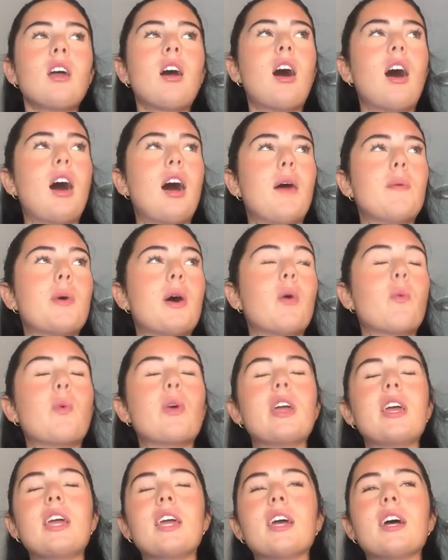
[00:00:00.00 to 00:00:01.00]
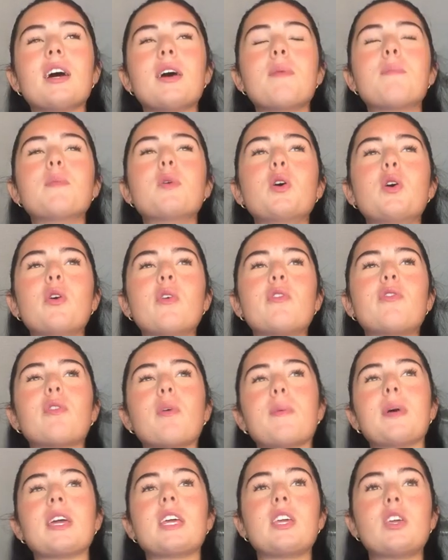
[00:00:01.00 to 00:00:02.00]
Um, we moved
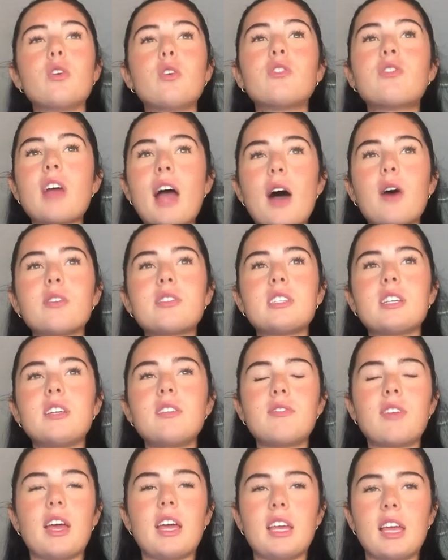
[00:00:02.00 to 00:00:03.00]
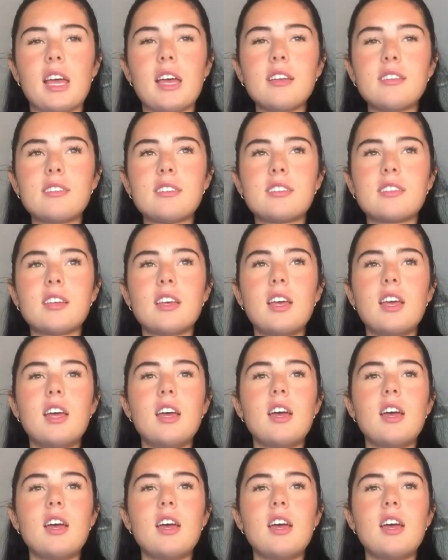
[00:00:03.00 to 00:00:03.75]
from a huge house in Vegas